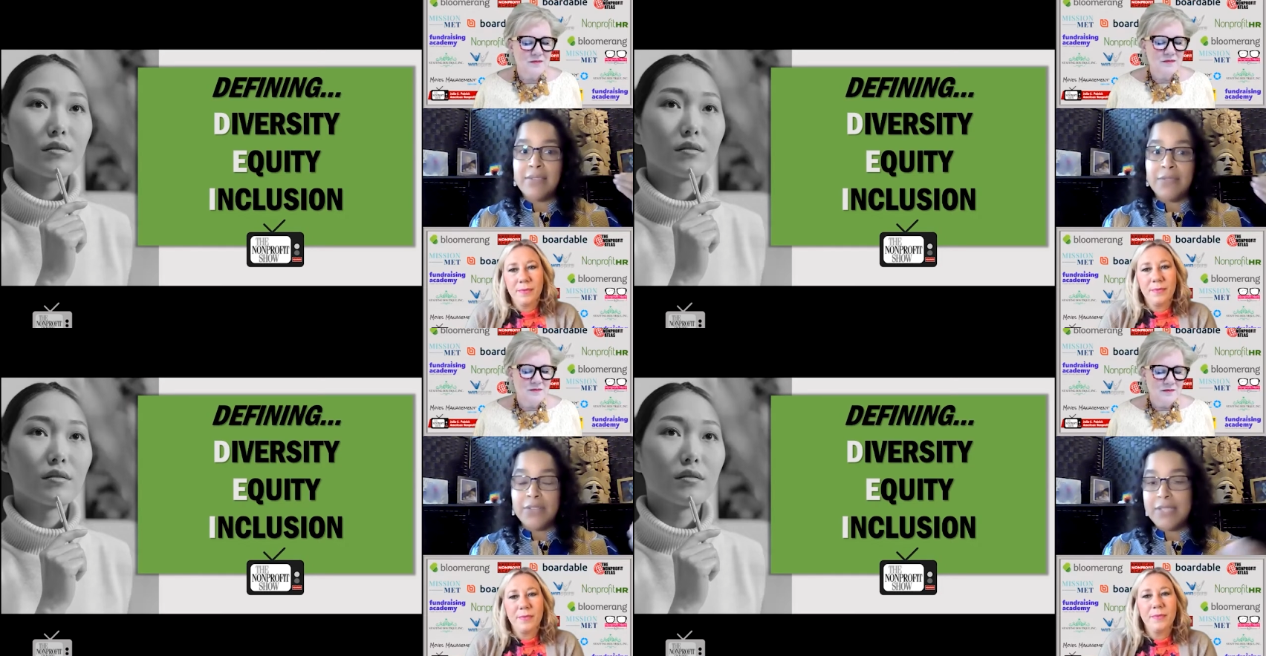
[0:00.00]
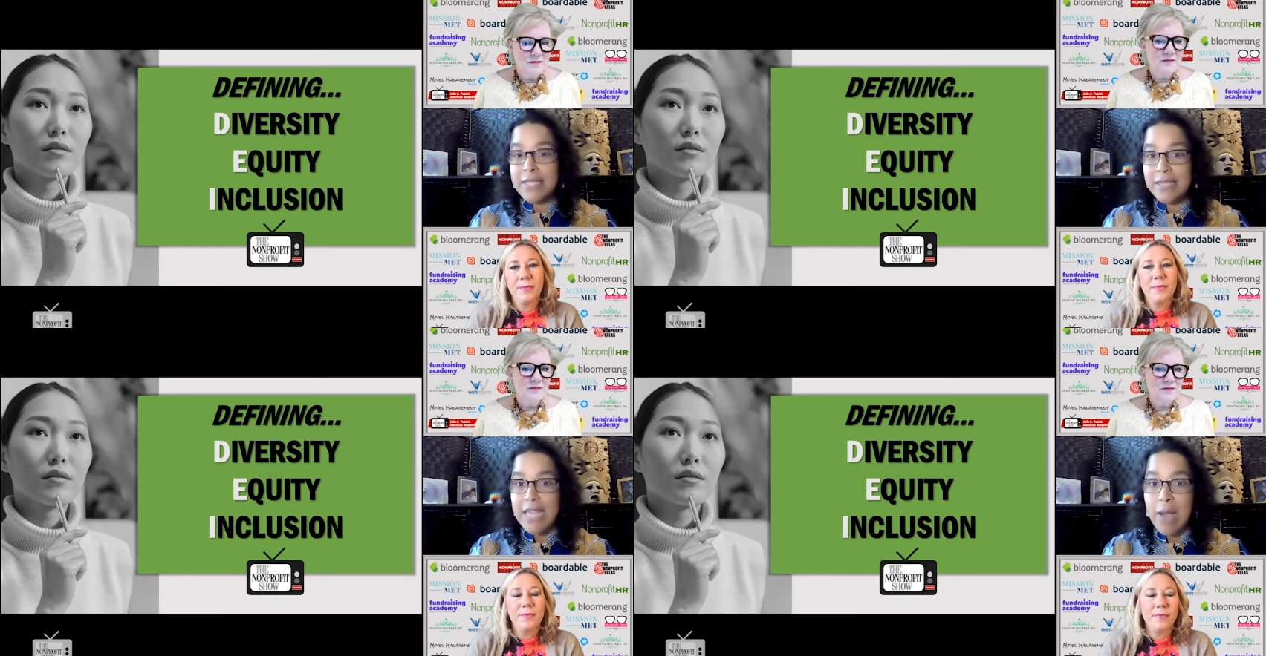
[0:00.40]

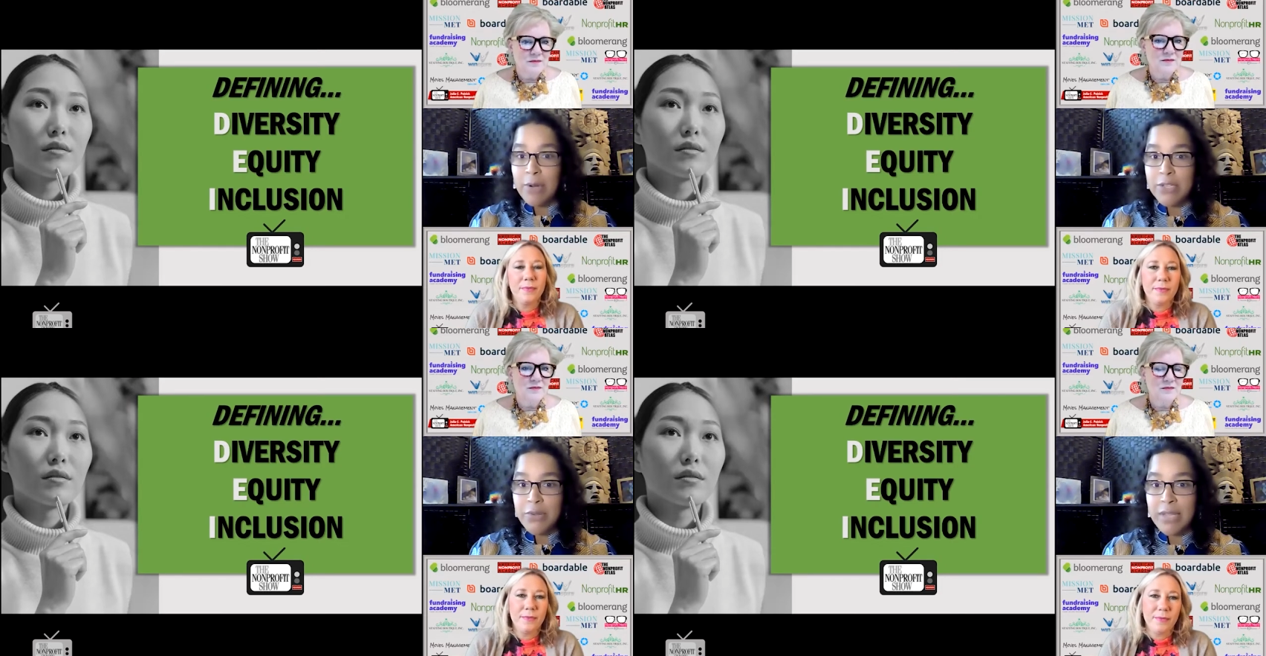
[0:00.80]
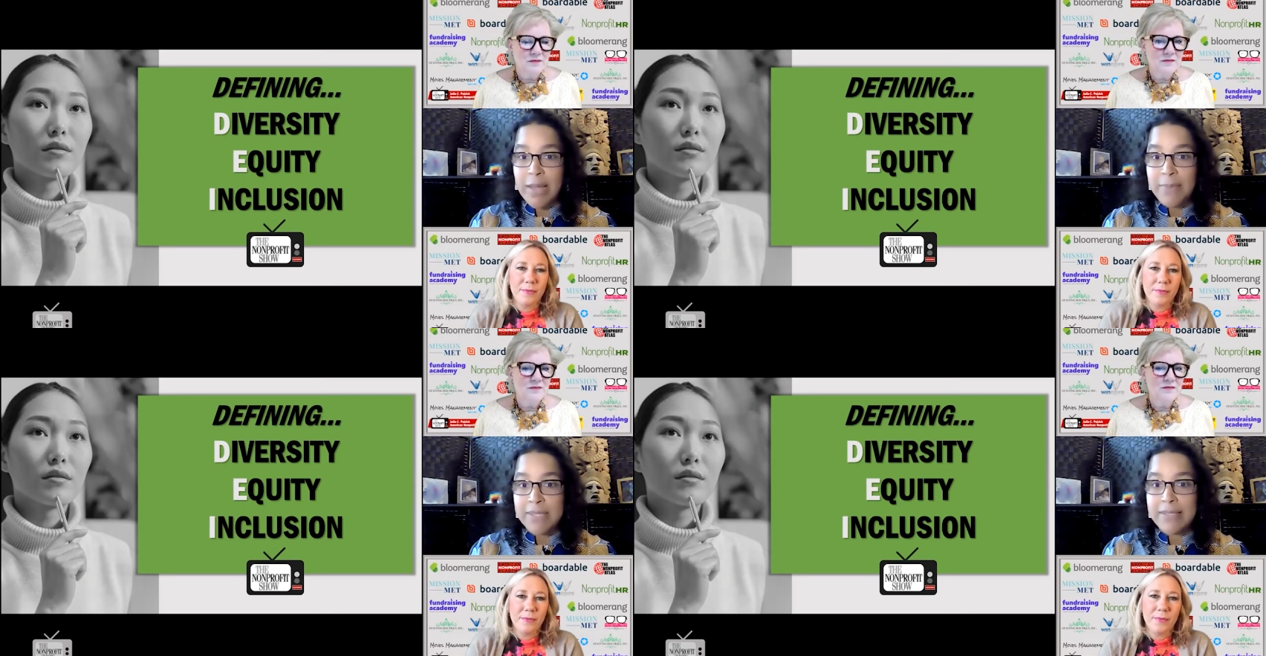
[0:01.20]
Speaker 1: diversity is how we're showing
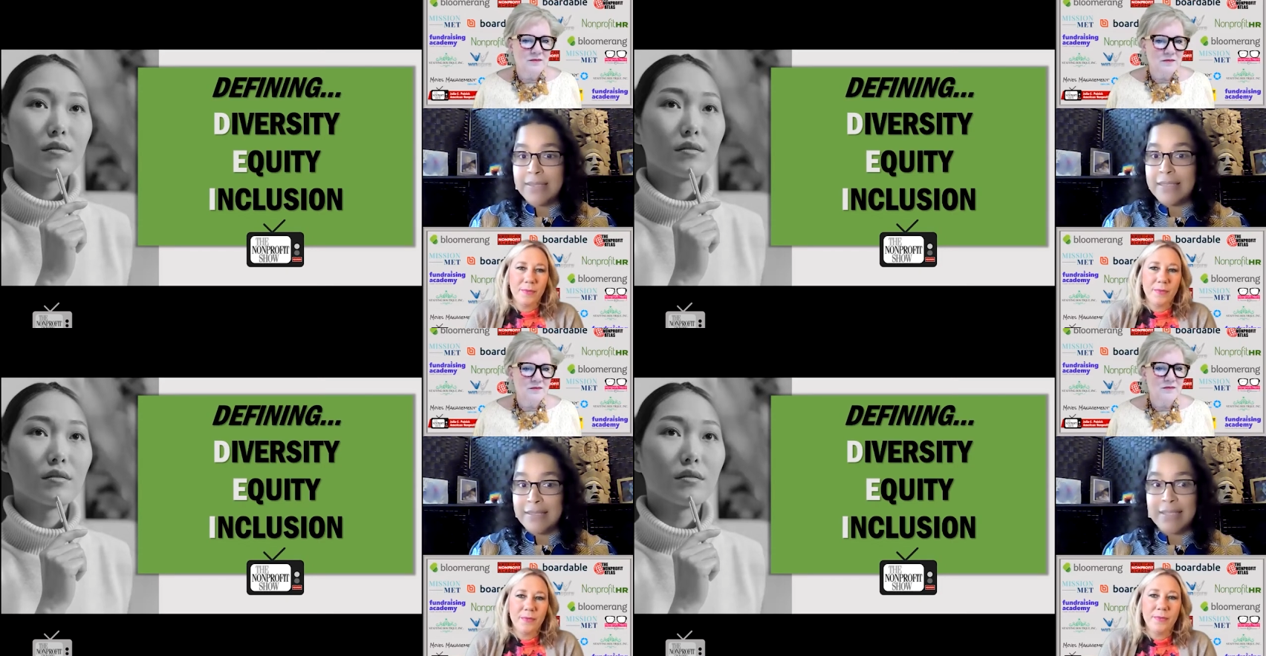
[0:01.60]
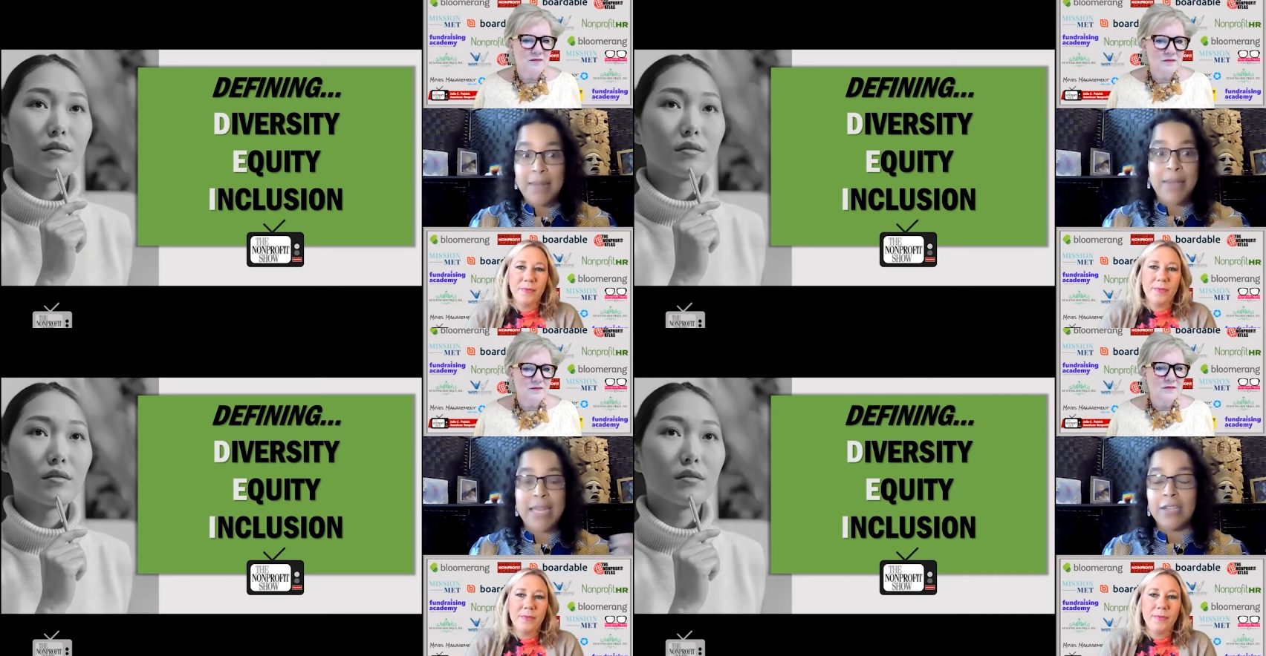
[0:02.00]
up in said
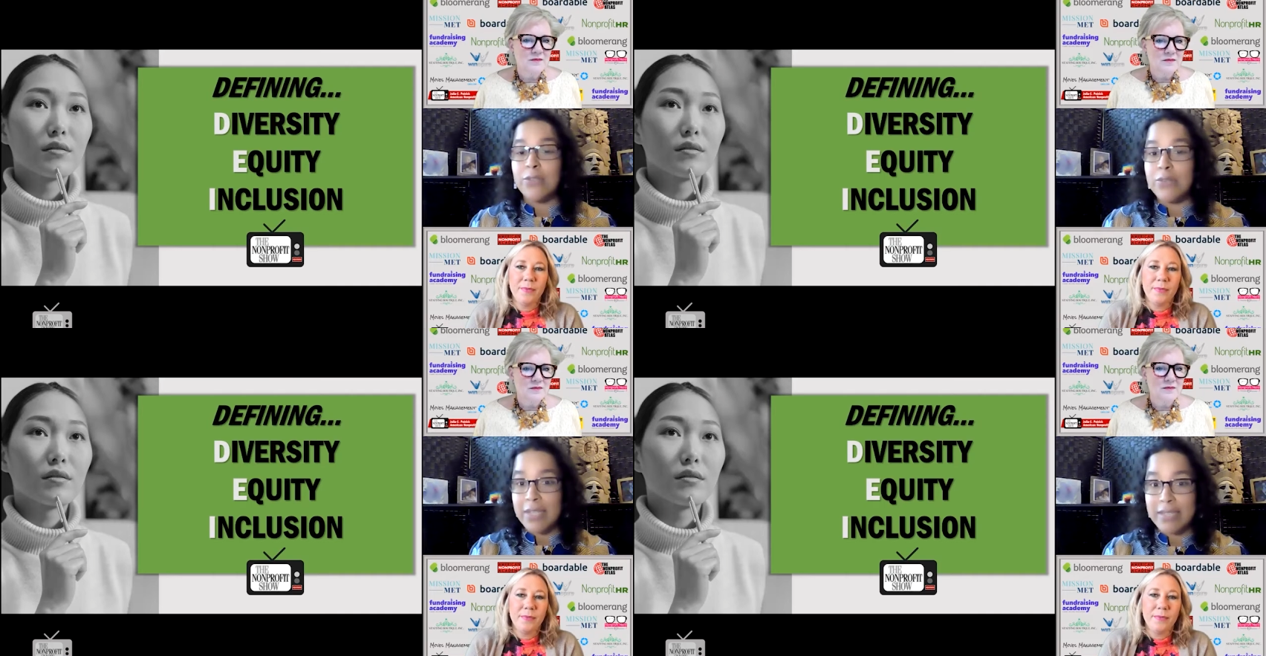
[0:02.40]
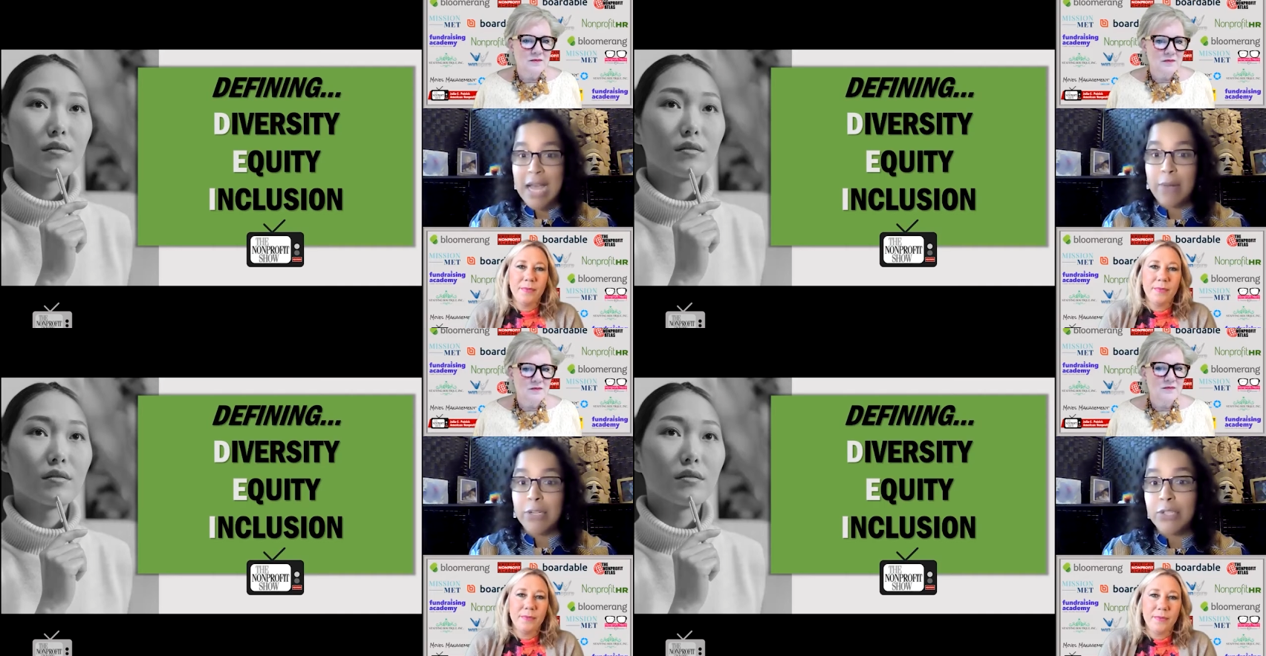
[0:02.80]
system, and inclusion is
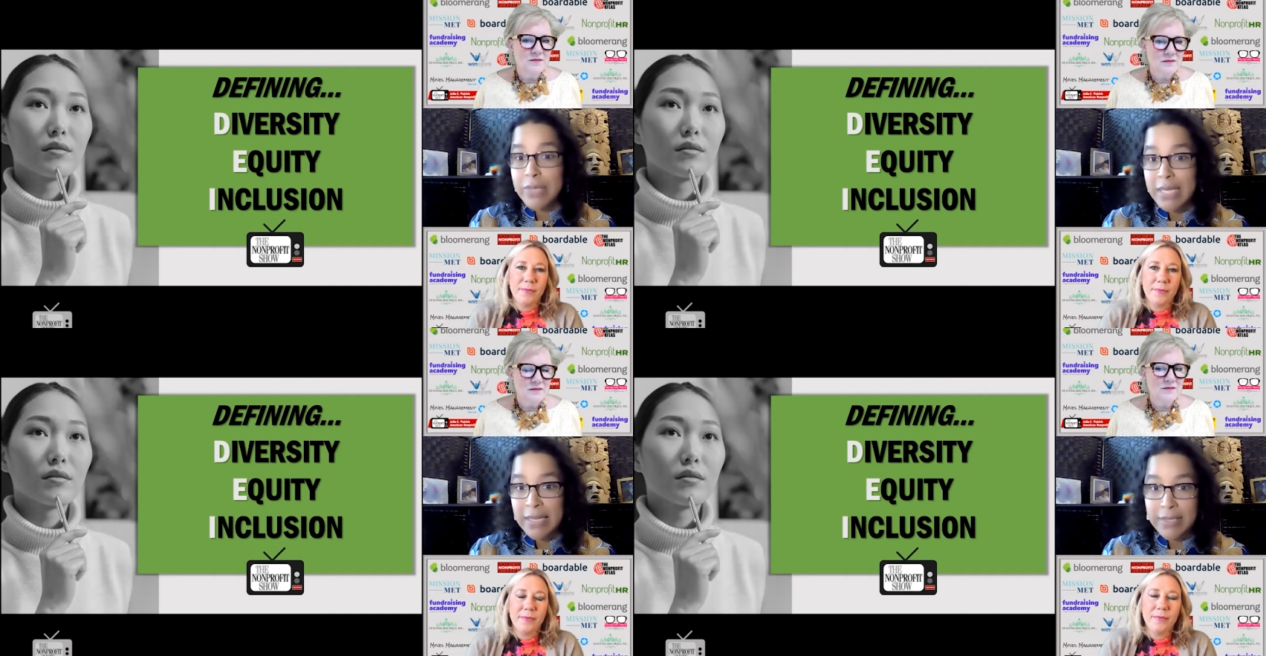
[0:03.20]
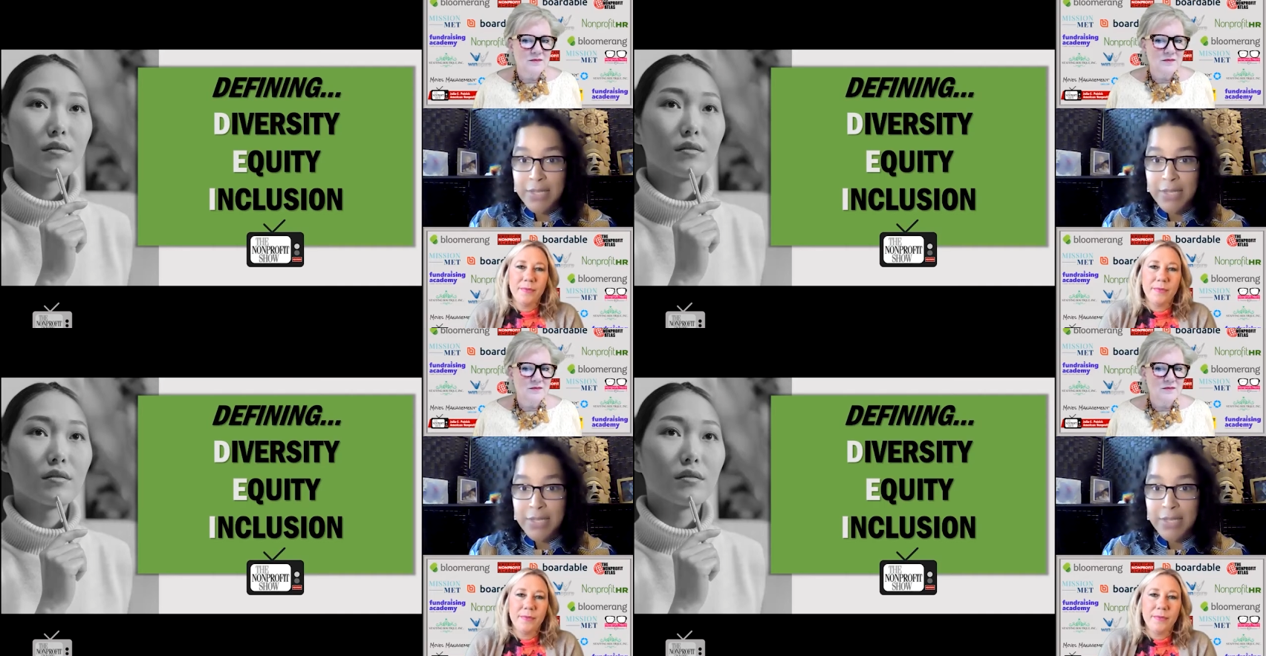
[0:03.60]
how we're treating each